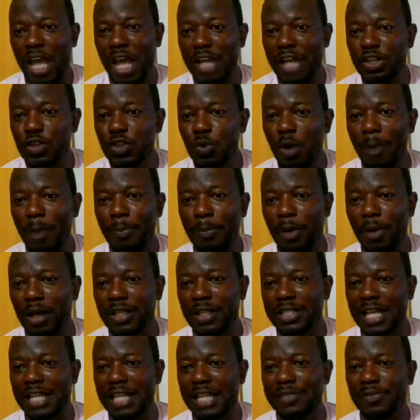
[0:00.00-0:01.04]
I do
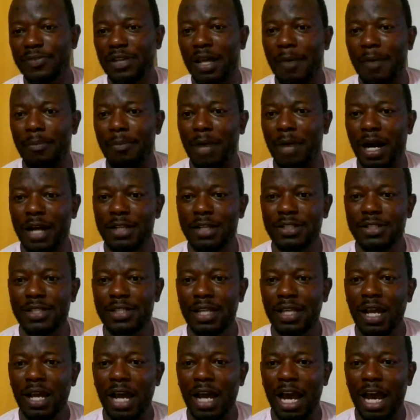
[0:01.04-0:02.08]
apologize for that,
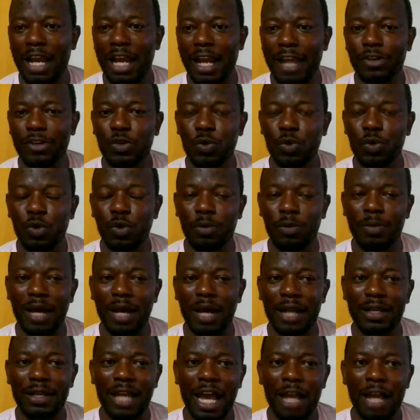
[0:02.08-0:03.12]
Barnes, and I do
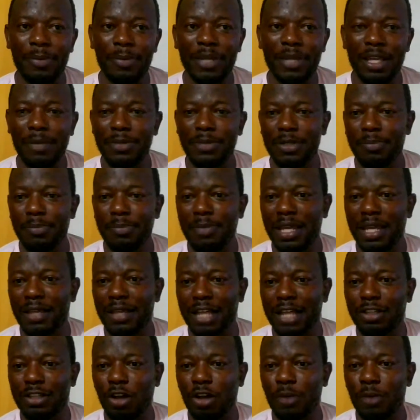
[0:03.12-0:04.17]
hope that I'll be able to
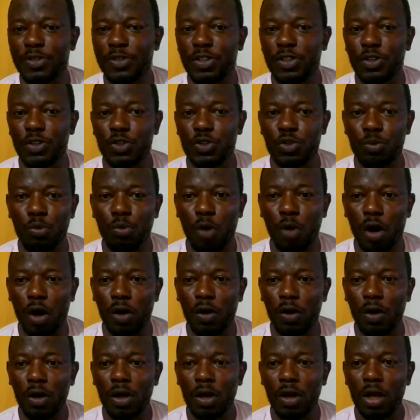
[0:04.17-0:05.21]
make that up to you
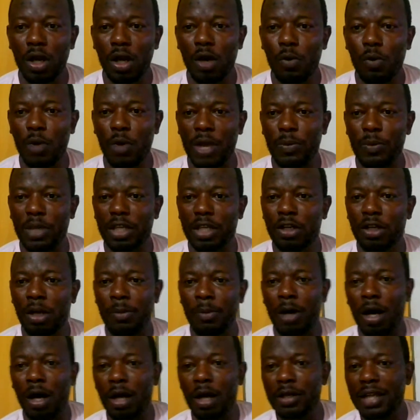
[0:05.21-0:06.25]
tomorrow when we
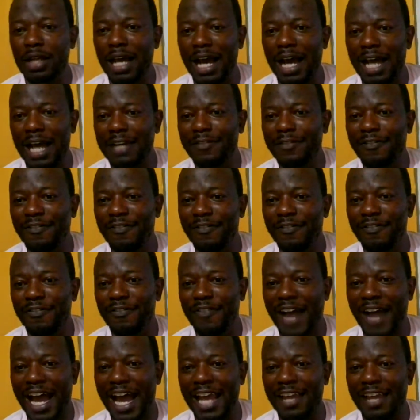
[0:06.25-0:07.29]
come on at
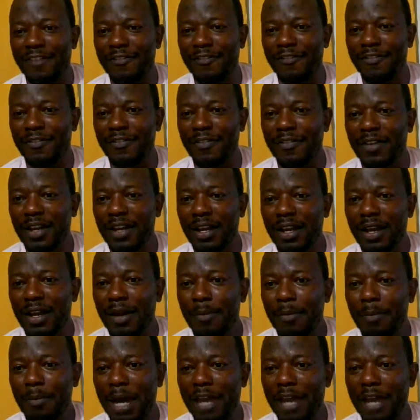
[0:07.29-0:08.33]
5.
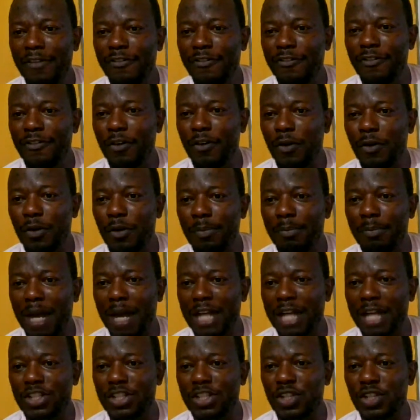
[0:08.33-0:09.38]
My phone
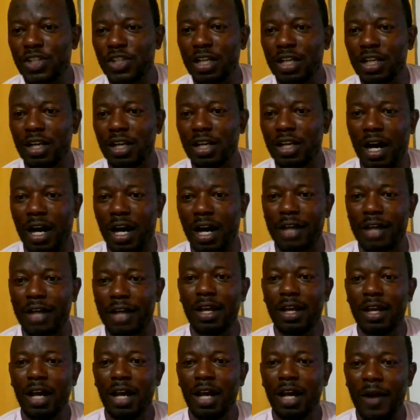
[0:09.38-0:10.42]
battery gone.
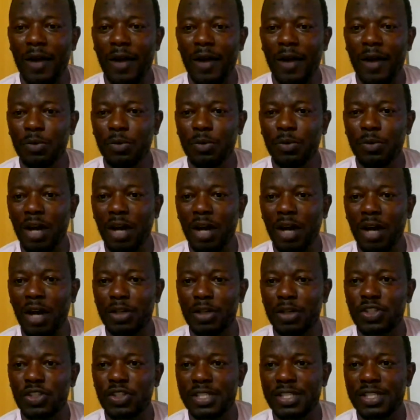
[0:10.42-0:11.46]
All right, we don't have
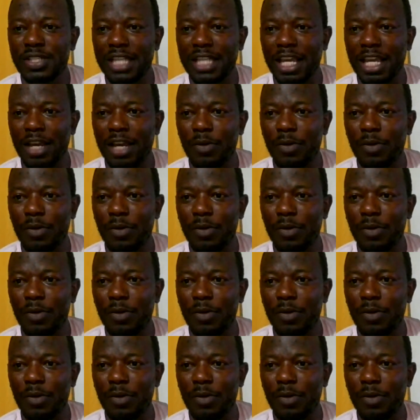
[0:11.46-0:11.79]
much to say.